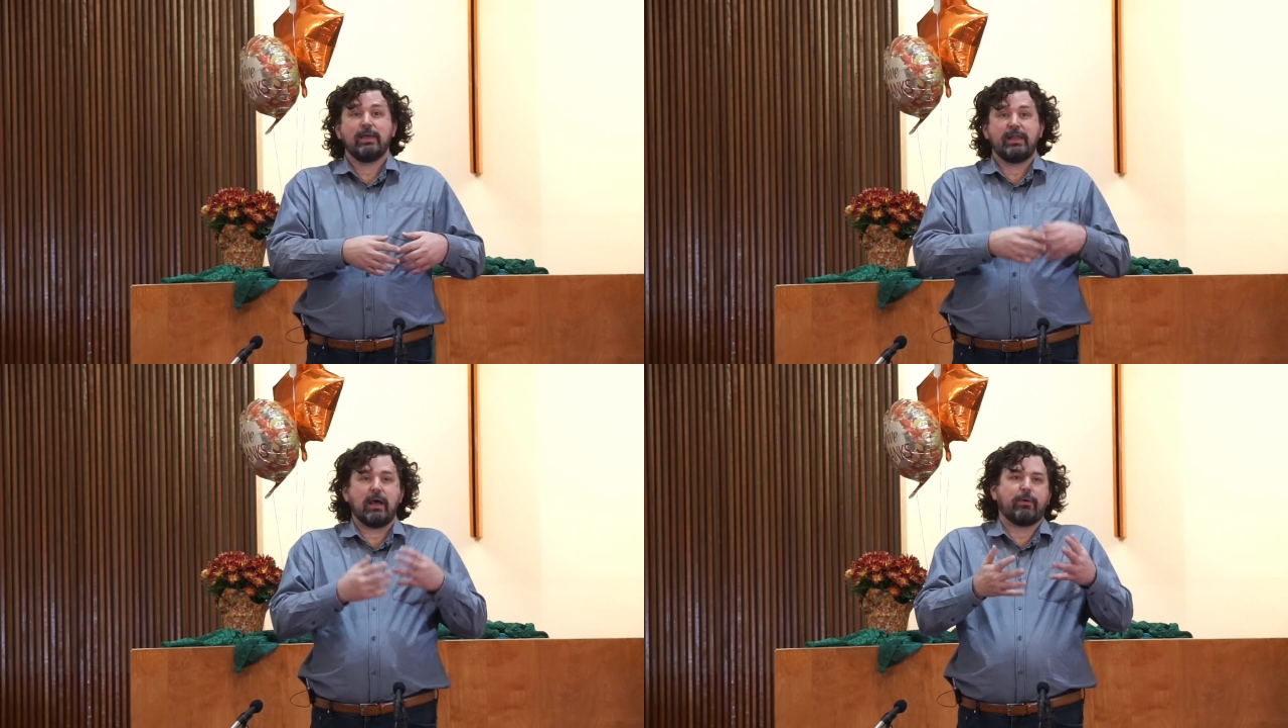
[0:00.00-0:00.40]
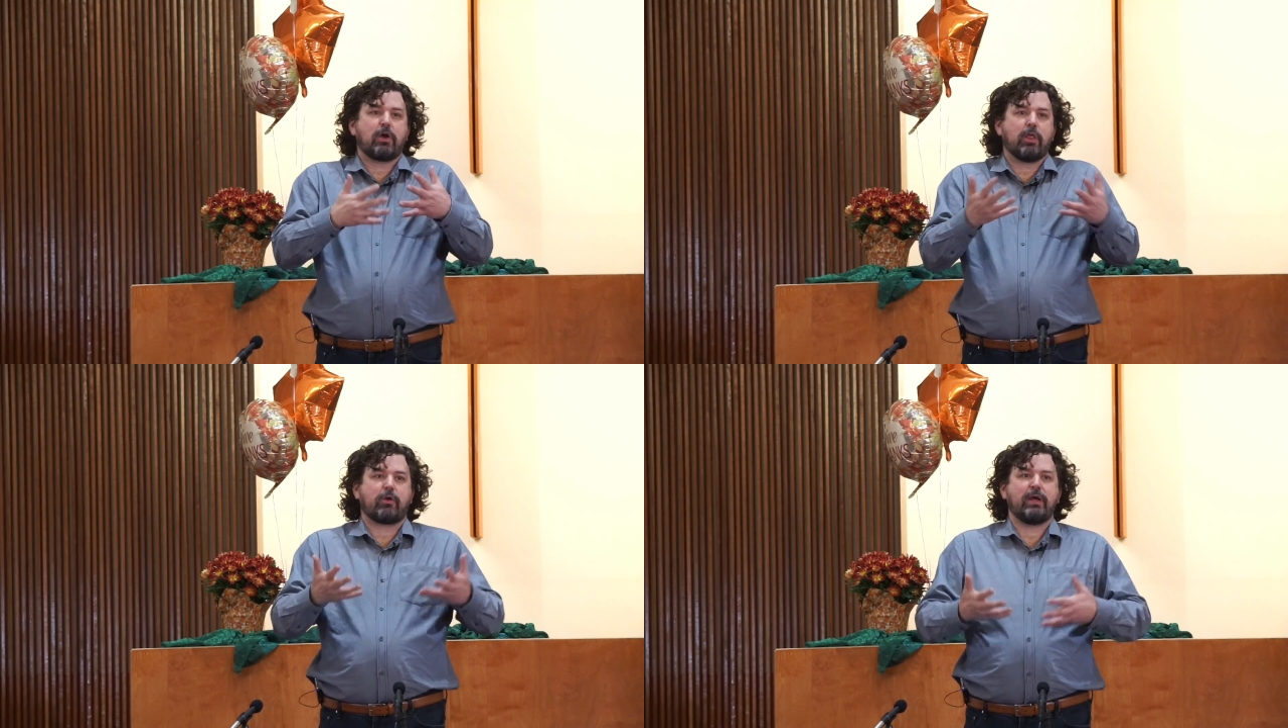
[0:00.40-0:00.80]
And now we
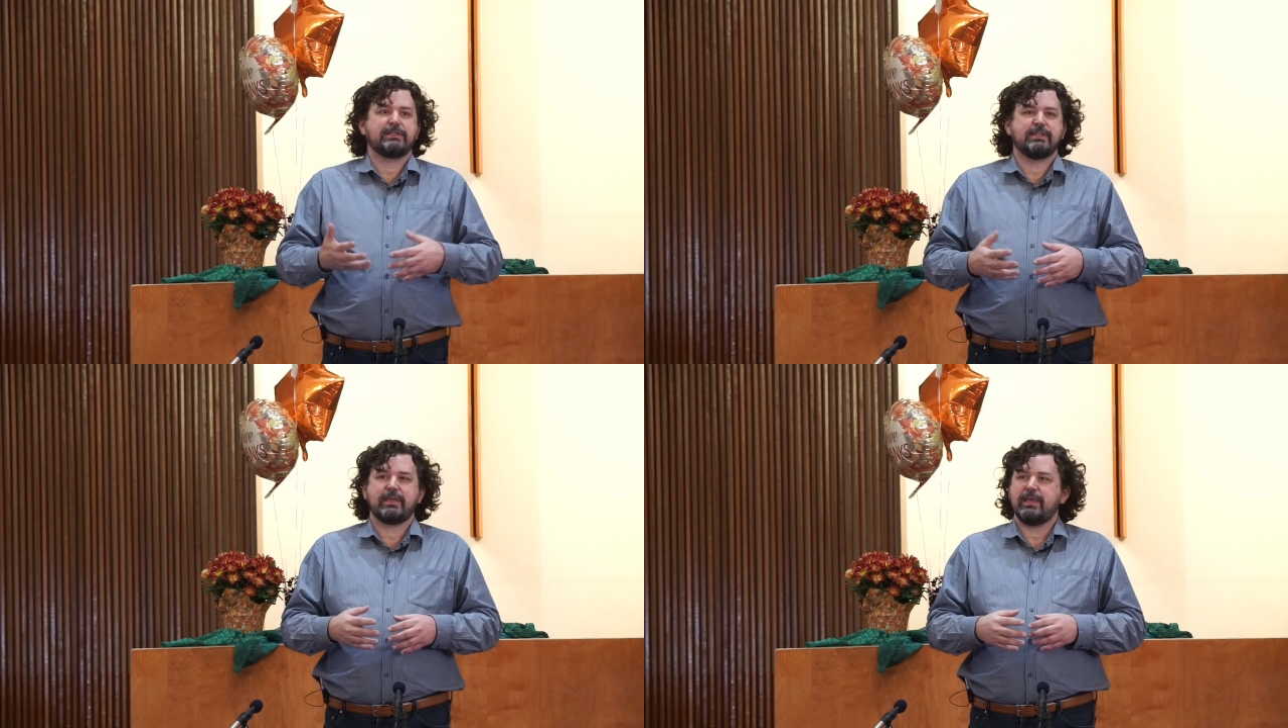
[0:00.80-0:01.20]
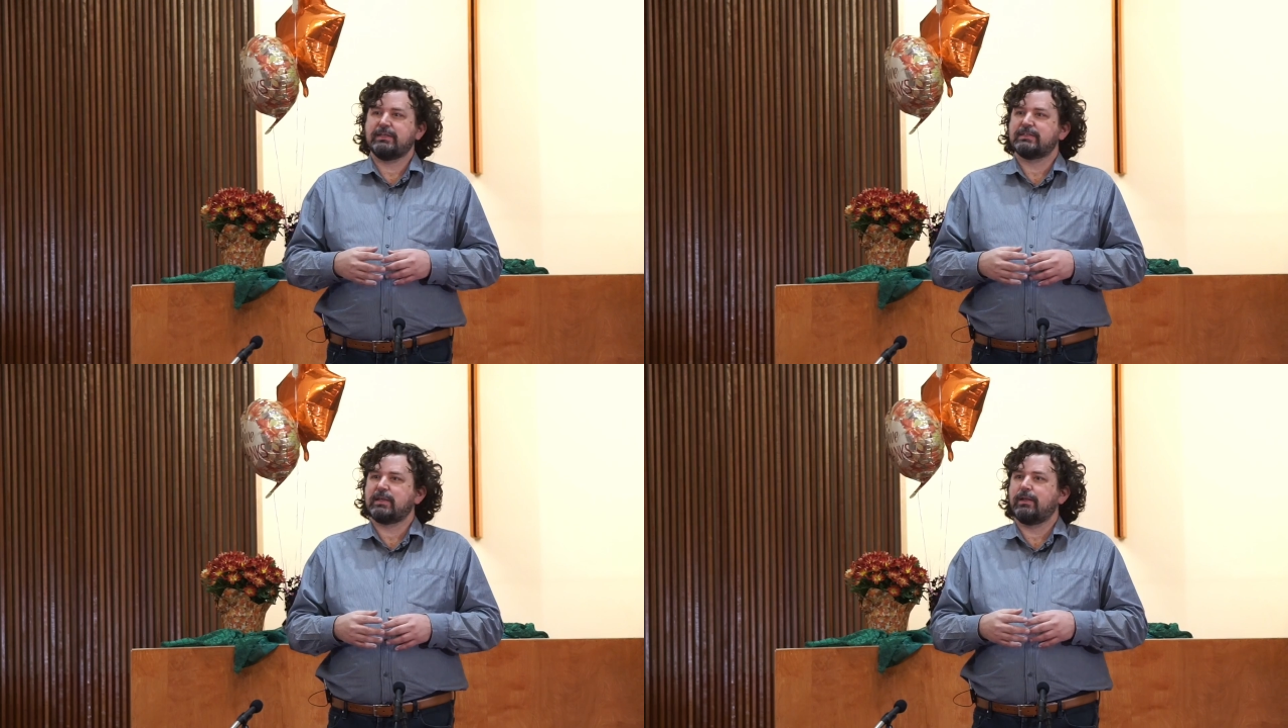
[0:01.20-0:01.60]
call it Christ the
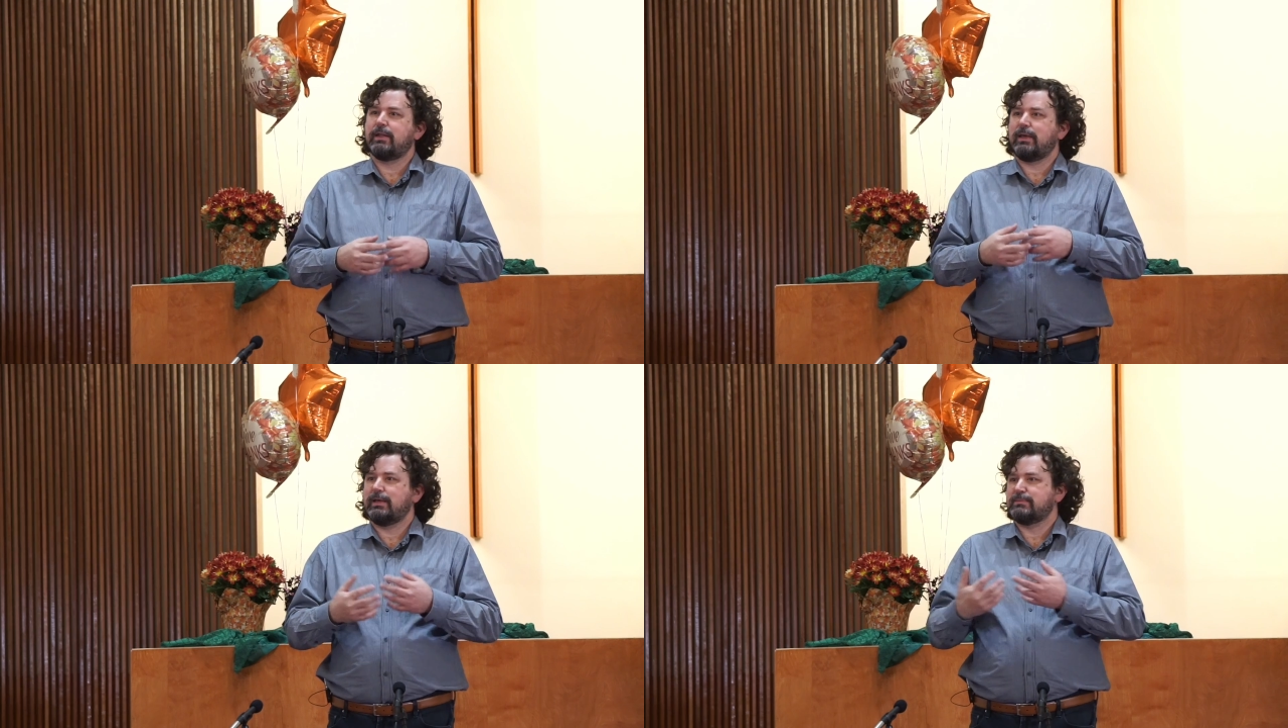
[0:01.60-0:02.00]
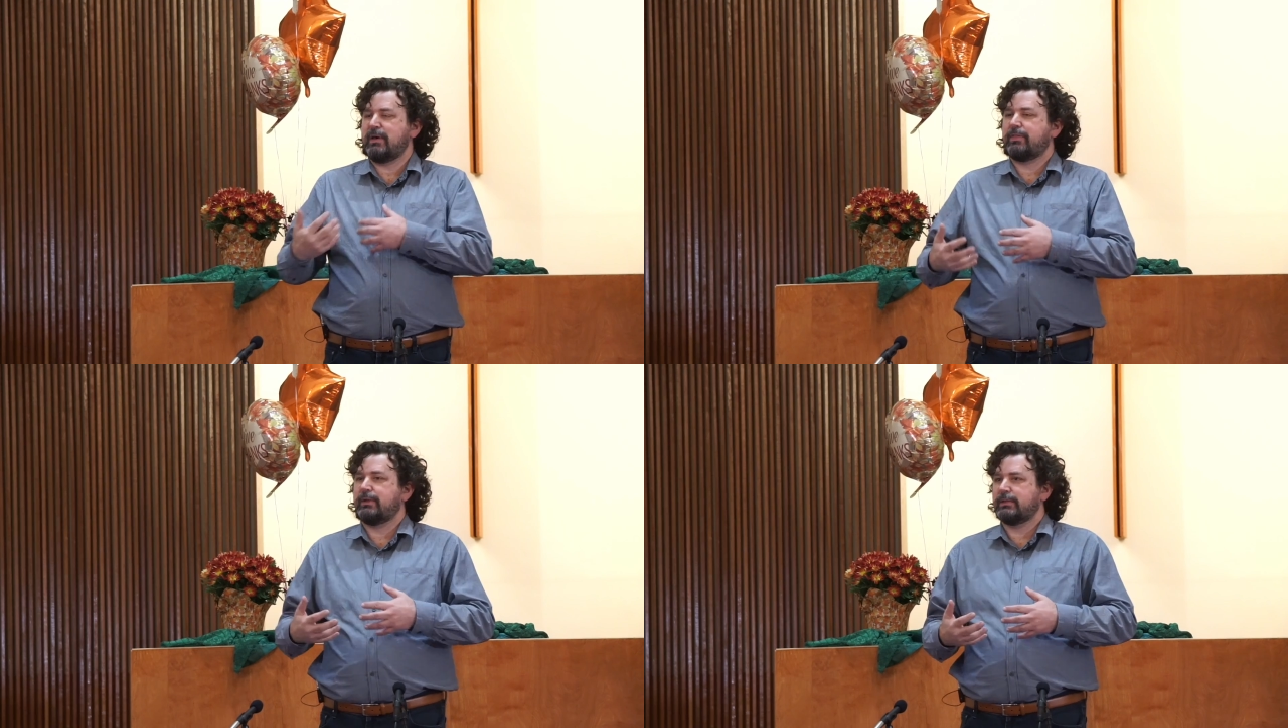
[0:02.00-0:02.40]
King Sunday as
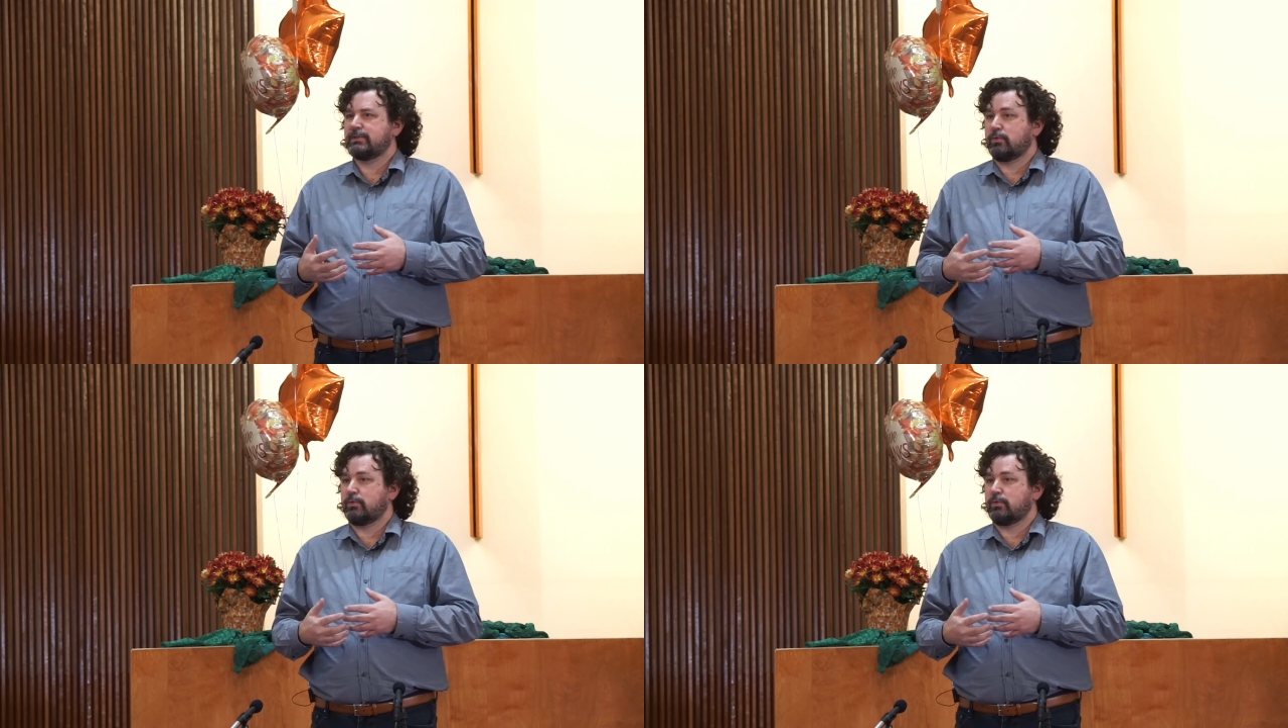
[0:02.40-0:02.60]
Methodists,